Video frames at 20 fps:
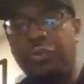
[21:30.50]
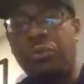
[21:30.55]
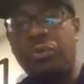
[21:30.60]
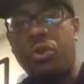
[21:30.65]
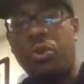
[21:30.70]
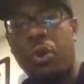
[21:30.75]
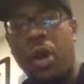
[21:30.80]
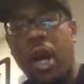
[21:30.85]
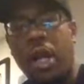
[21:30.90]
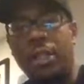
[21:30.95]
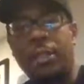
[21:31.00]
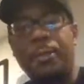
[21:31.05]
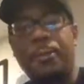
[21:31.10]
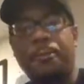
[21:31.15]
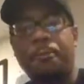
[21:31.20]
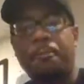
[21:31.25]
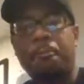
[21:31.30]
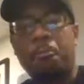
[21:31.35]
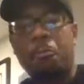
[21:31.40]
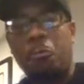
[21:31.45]
Right?
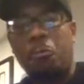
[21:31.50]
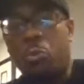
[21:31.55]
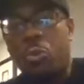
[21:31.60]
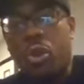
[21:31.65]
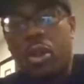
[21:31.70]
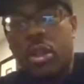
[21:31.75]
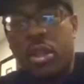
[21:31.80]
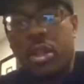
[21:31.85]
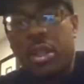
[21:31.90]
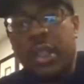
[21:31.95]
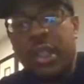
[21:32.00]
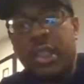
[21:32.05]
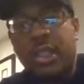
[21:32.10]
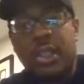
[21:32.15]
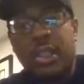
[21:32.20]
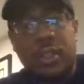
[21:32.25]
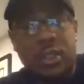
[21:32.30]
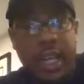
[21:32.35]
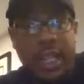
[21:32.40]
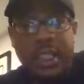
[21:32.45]

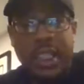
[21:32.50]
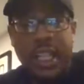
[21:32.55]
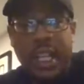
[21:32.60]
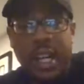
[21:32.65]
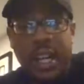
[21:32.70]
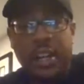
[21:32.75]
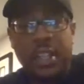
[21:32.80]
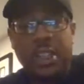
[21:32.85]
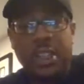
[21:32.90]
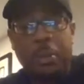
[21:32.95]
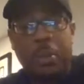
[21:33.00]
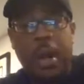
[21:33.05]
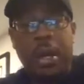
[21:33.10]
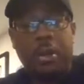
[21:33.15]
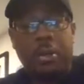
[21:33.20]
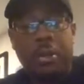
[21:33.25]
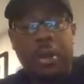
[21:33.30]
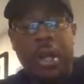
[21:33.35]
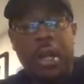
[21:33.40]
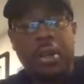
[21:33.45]
So that's Harry's
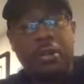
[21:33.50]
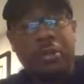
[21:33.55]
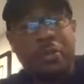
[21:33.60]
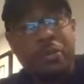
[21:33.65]
background.